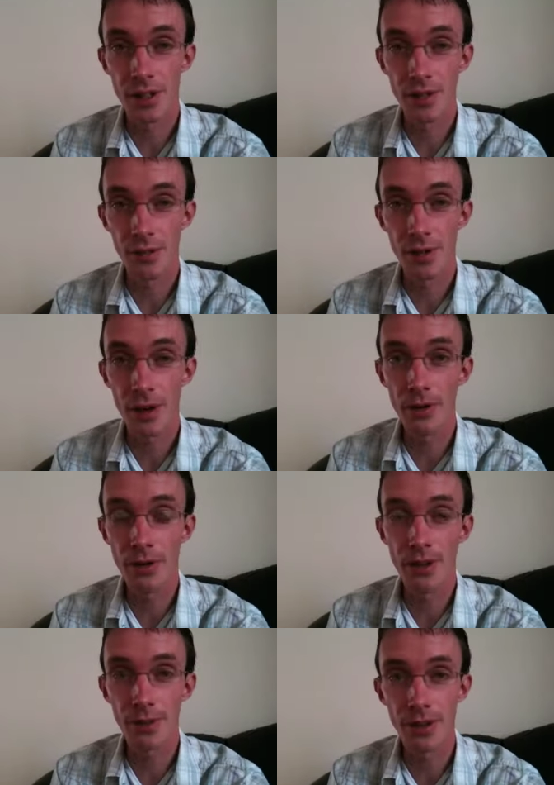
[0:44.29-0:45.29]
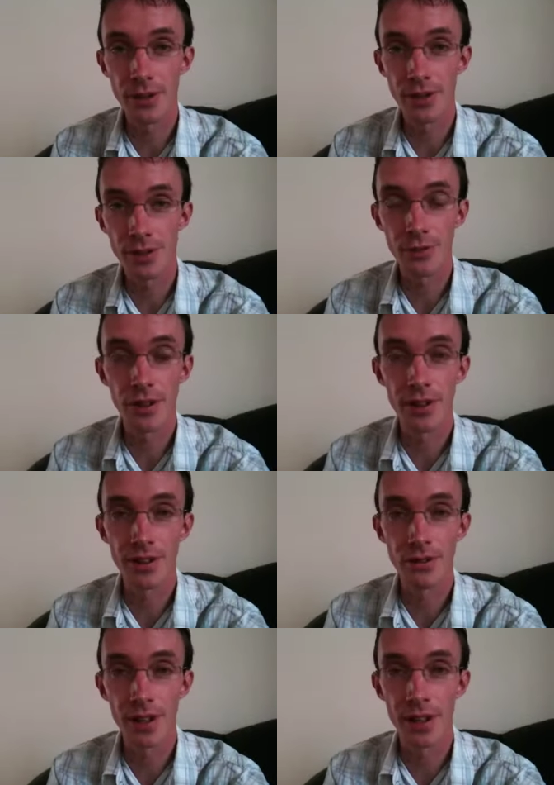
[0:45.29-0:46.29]
To, we're both going to be doing some green
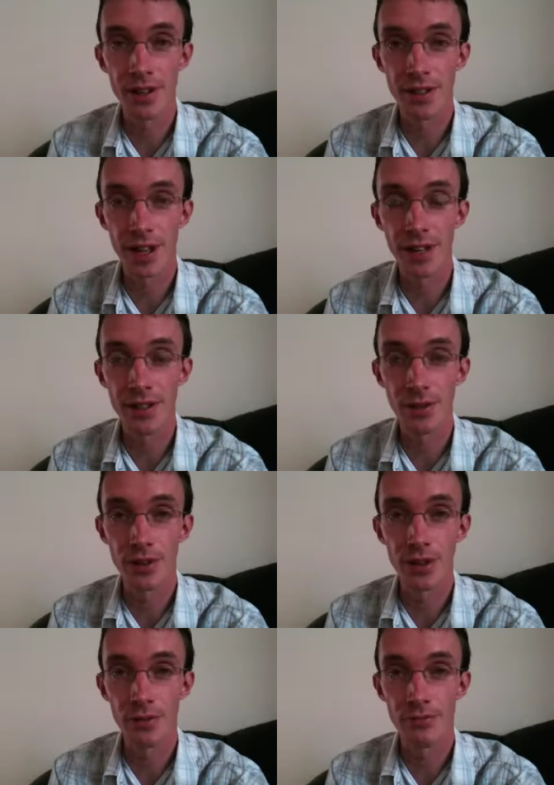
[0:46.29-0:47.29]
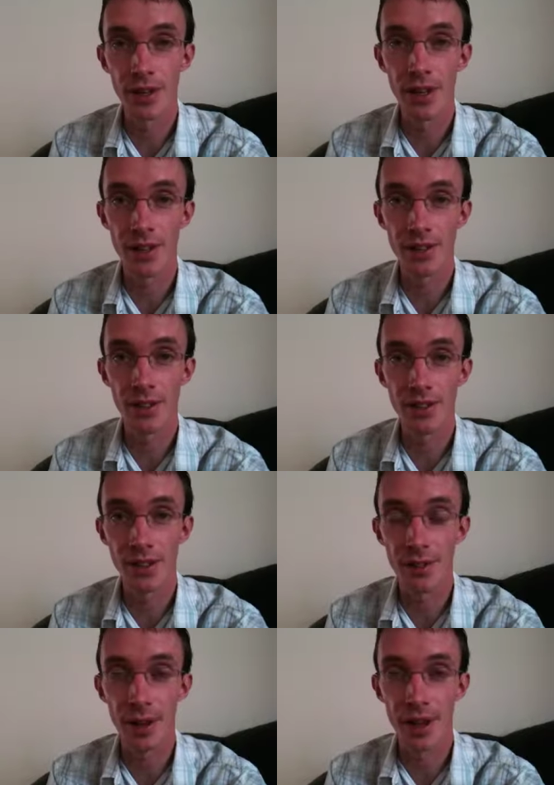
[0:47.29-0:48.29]
screening together, which I'm really
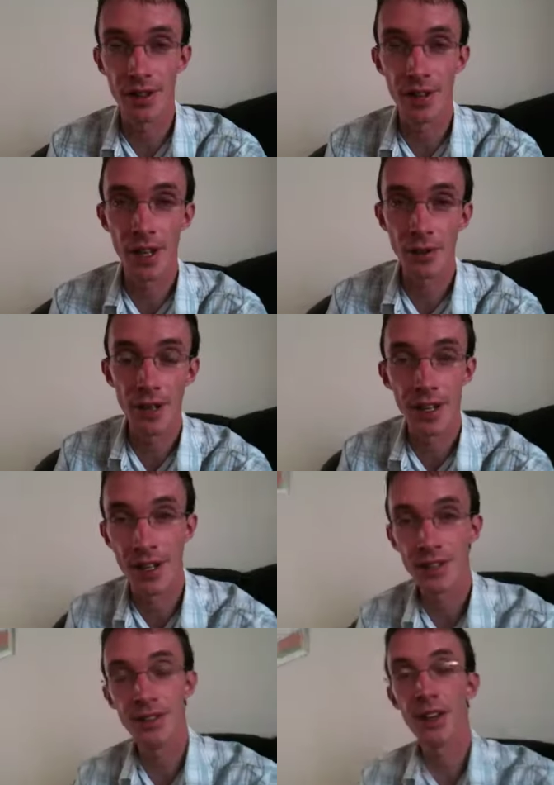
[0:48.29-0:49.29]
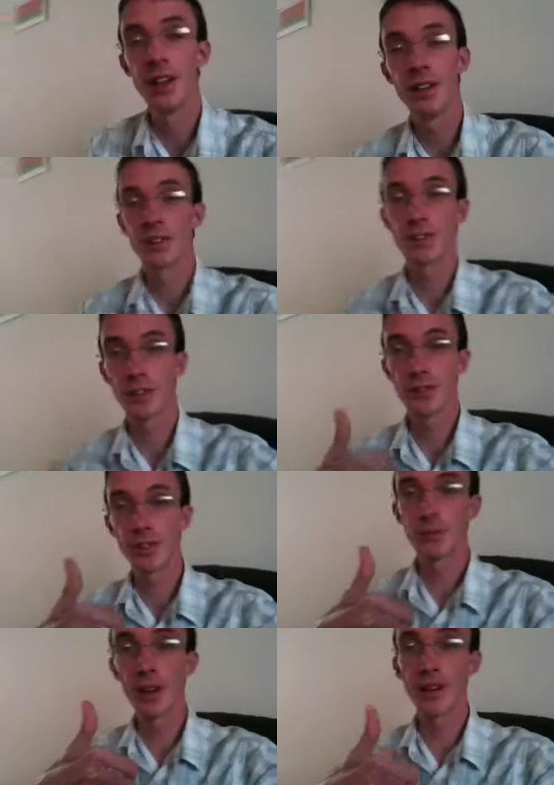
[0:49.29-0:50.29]
excited about, and I know he is. So,
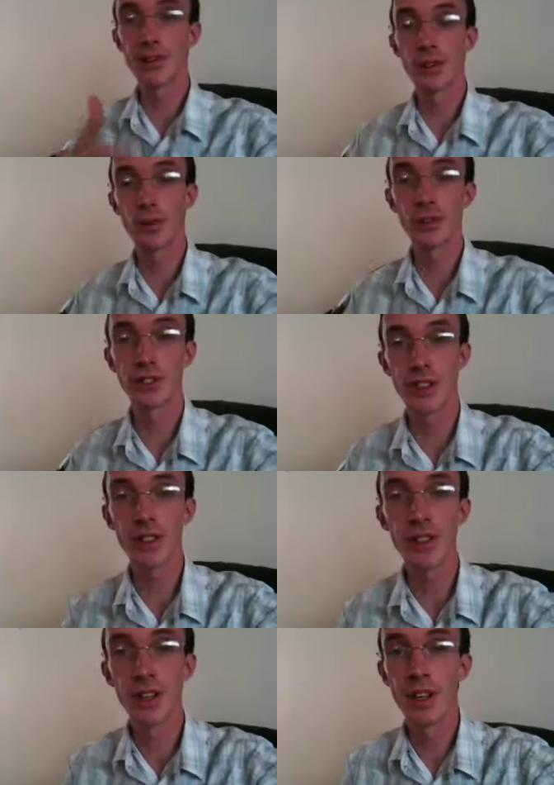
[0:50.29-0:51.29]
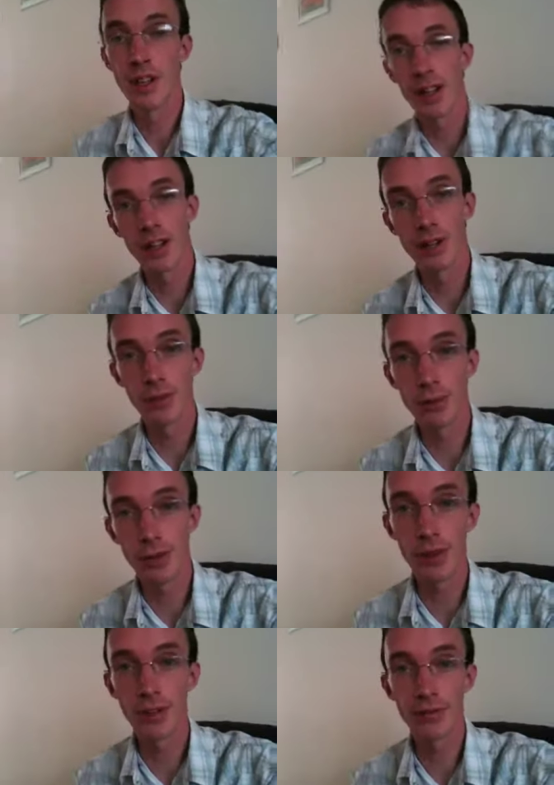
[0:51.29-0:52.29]
Chris, buddy, if you're watching, um, I'm
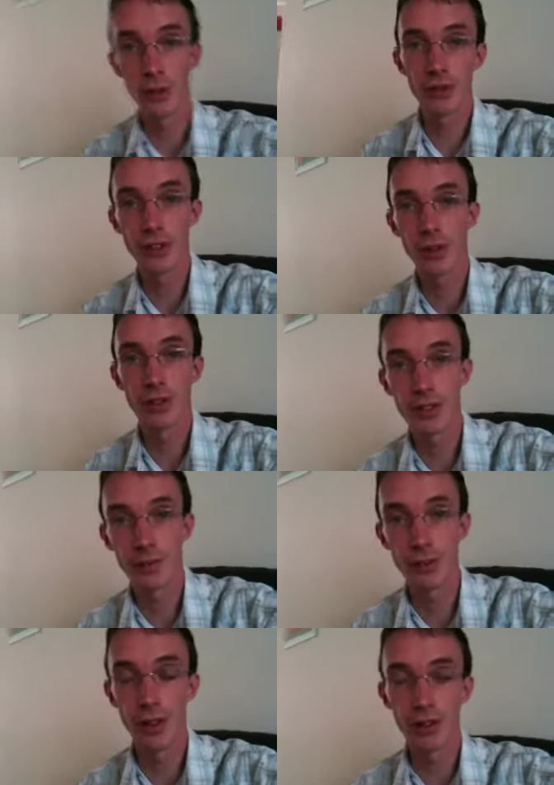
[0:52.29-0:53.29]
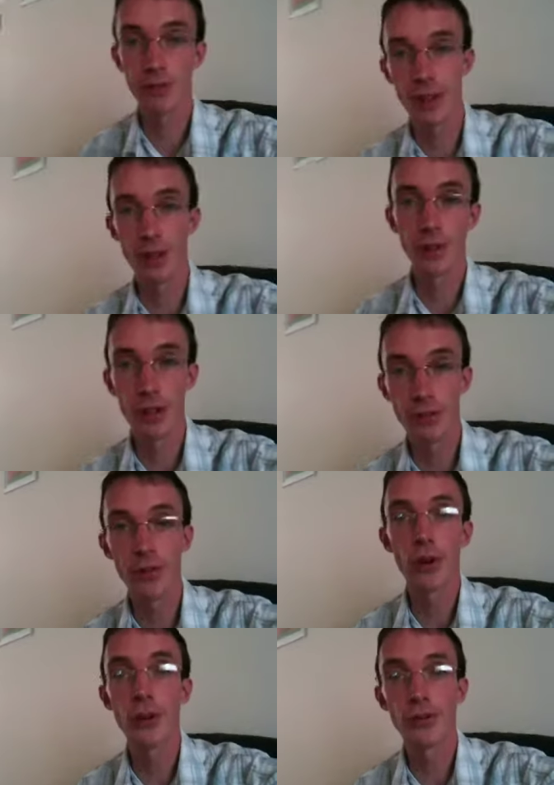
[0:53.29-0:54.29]
looking forward to doing some green screening with you
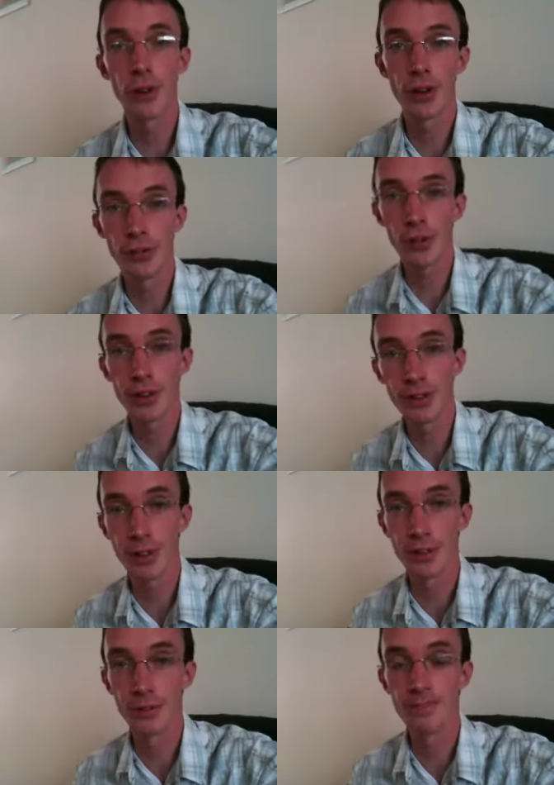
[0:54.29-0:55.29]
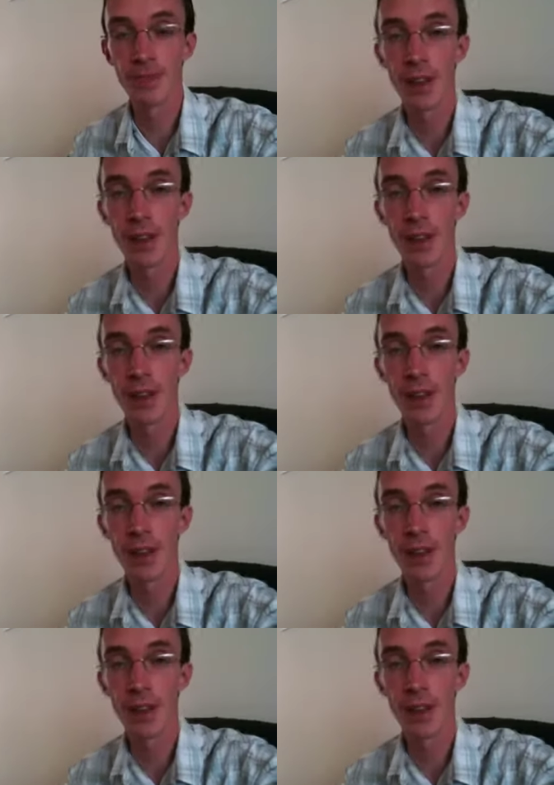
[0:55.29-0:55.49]
very, very, very soon.